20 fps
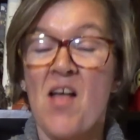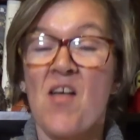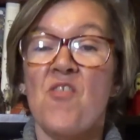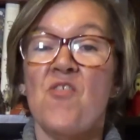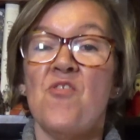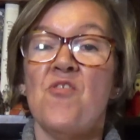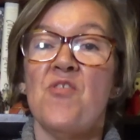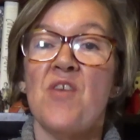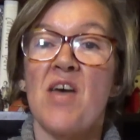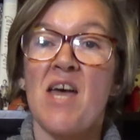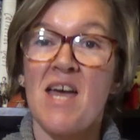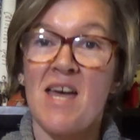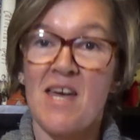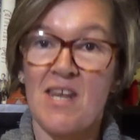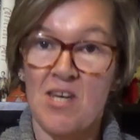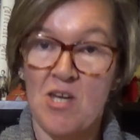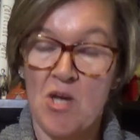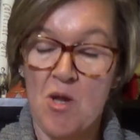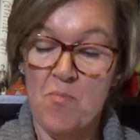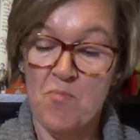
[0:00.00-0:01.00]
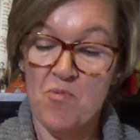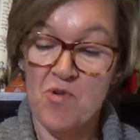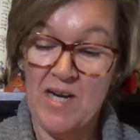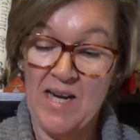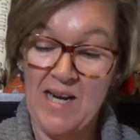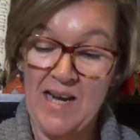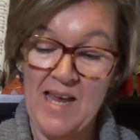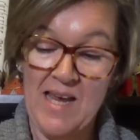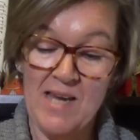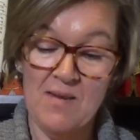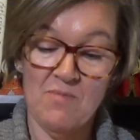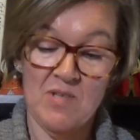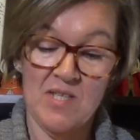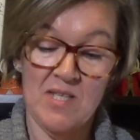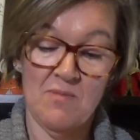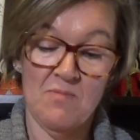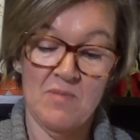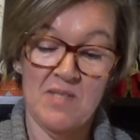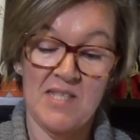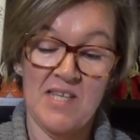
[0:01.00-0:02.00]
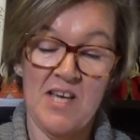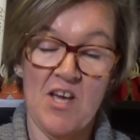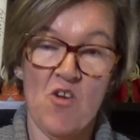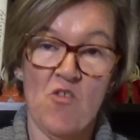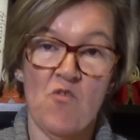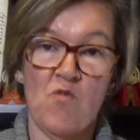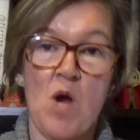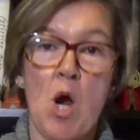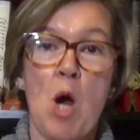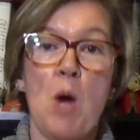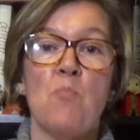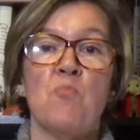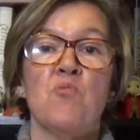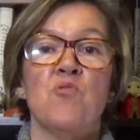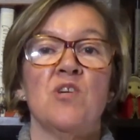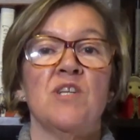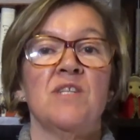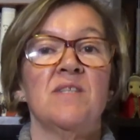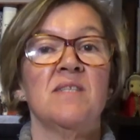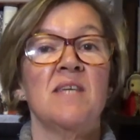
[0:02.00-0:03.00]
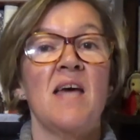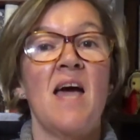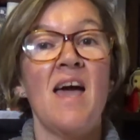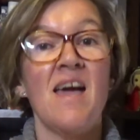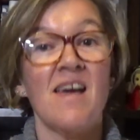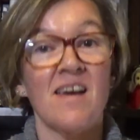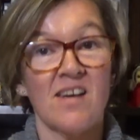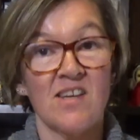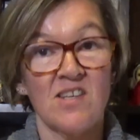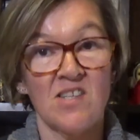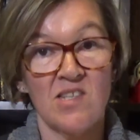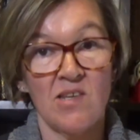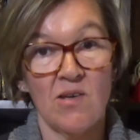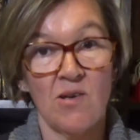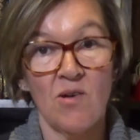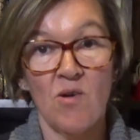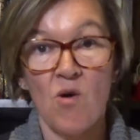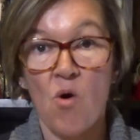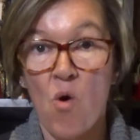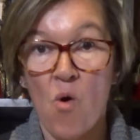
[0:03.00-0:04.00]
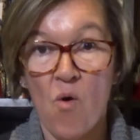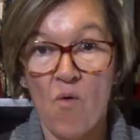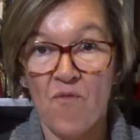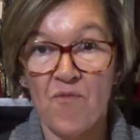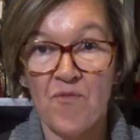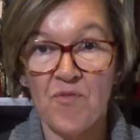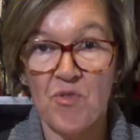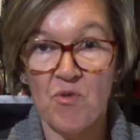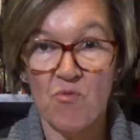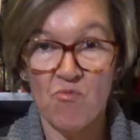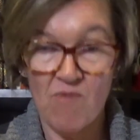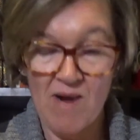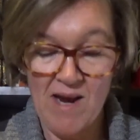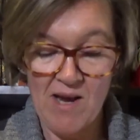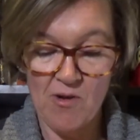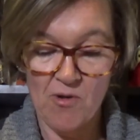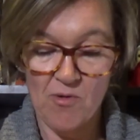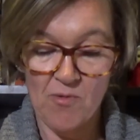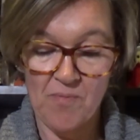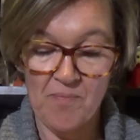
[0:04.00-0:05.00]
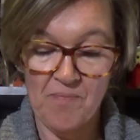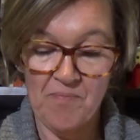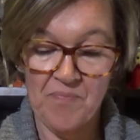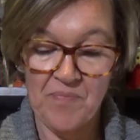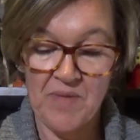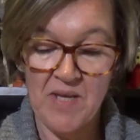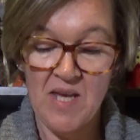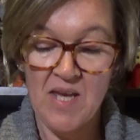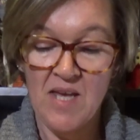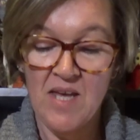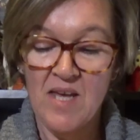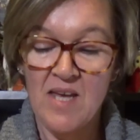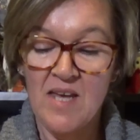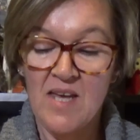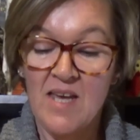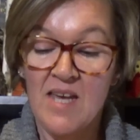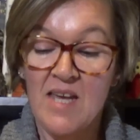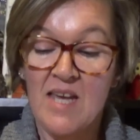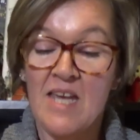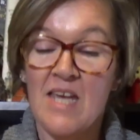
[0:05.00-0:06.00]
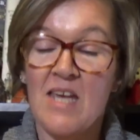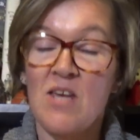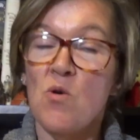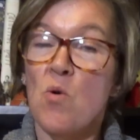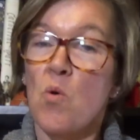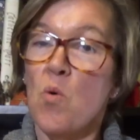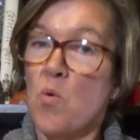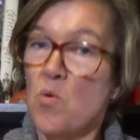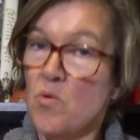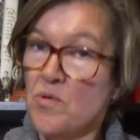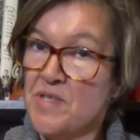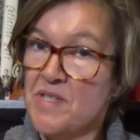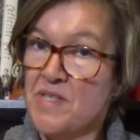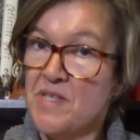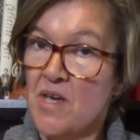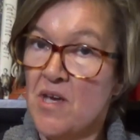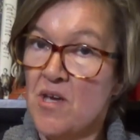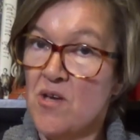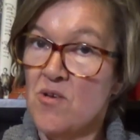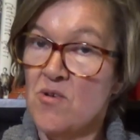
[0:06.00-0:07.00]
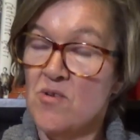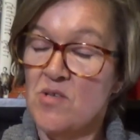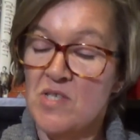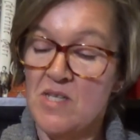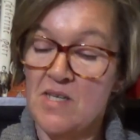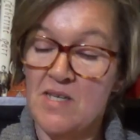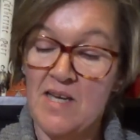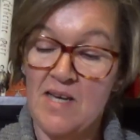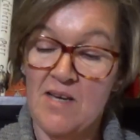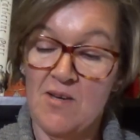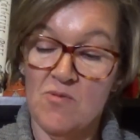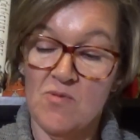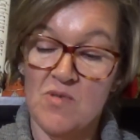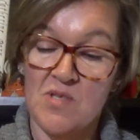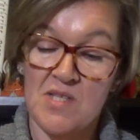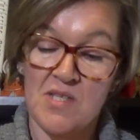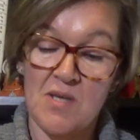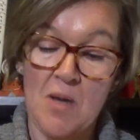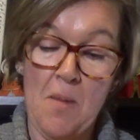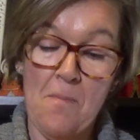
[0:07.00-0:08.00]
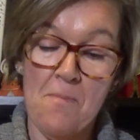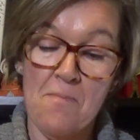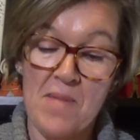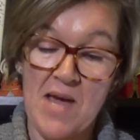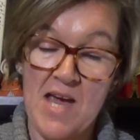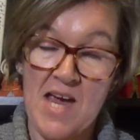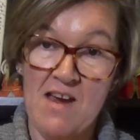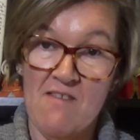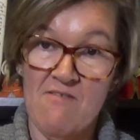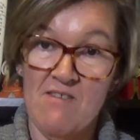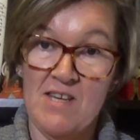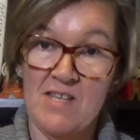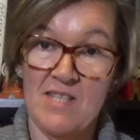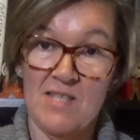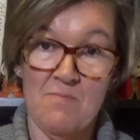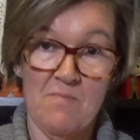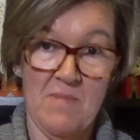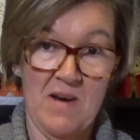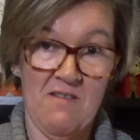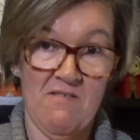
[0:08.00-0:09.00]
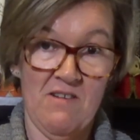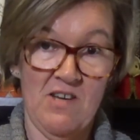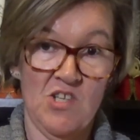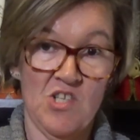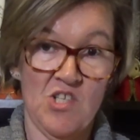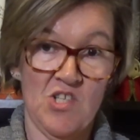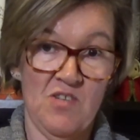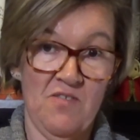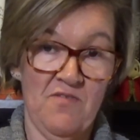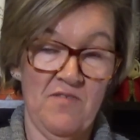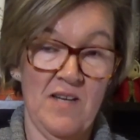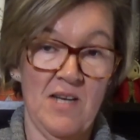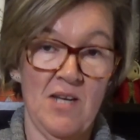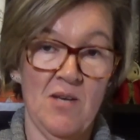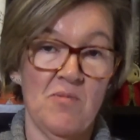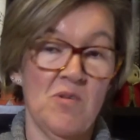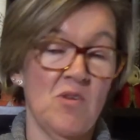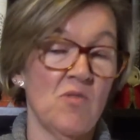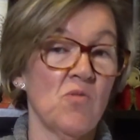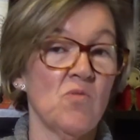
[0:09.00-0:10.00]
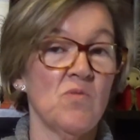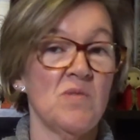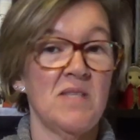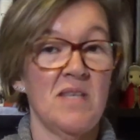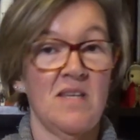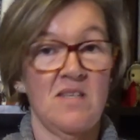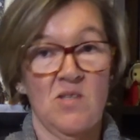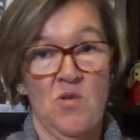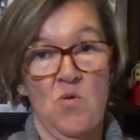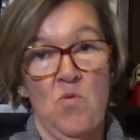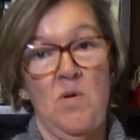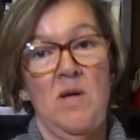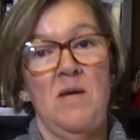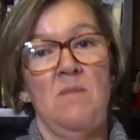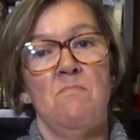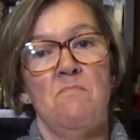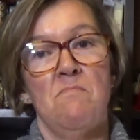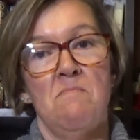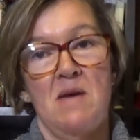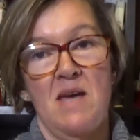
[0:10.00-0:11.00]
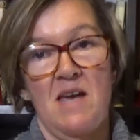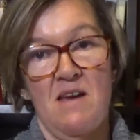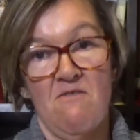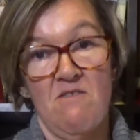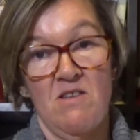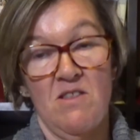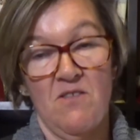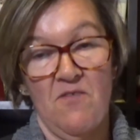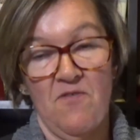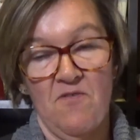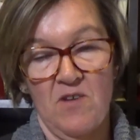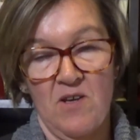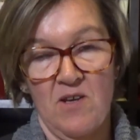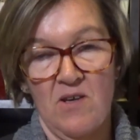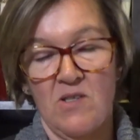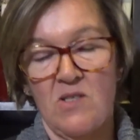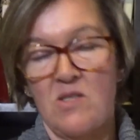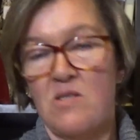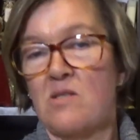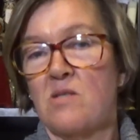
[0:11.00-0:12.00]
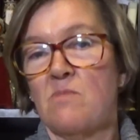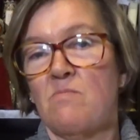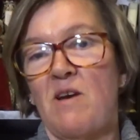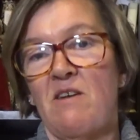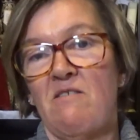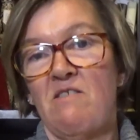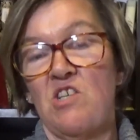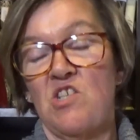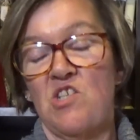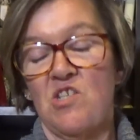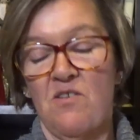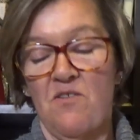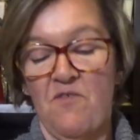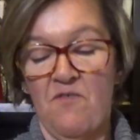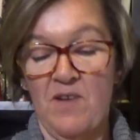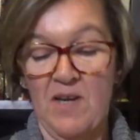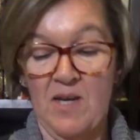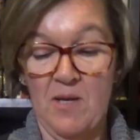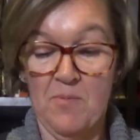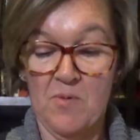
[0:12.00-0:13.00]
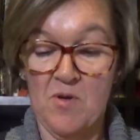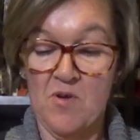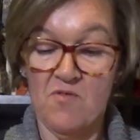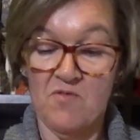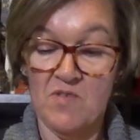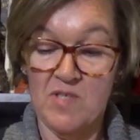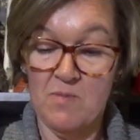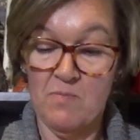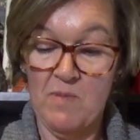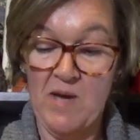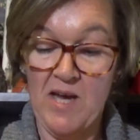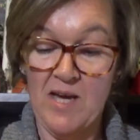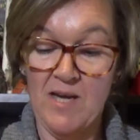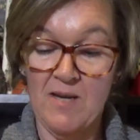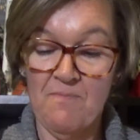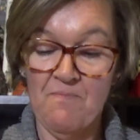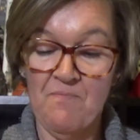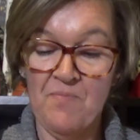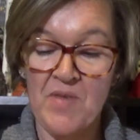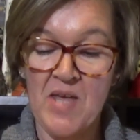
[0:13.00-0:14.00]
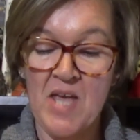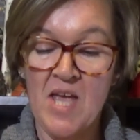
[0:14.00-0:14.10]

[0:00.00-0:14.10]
then proclaimed himself protector of the realm. He also denounced Mary's marriage to Philip, and of course that's Queen Mary I's marriage to Philip of Spain,